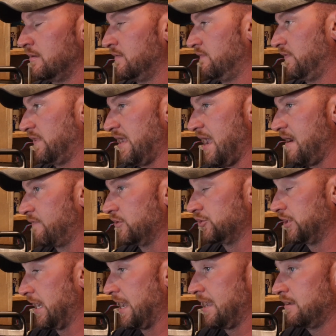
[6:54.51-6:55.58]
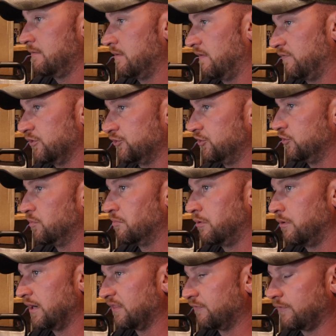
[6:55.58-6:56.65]
for the average guy, if you're shooting
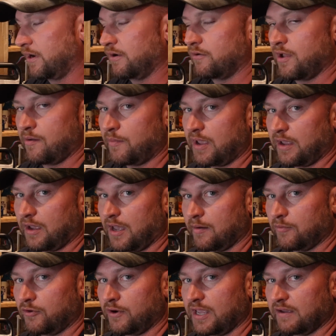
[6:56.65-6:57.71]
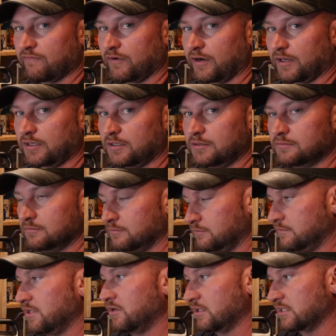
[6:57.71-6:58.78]
0.30 MOA vertical,
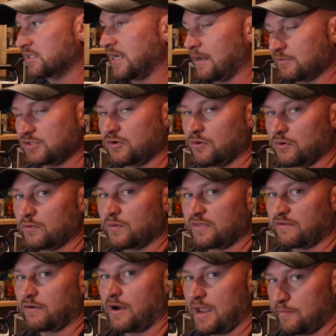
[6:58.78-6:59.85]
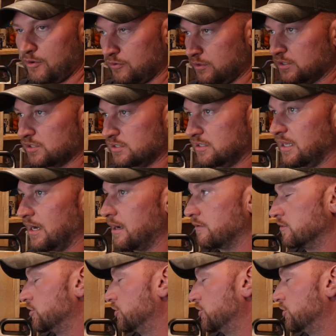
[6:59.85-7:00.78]
you can stop screwing with your ammo and just get out and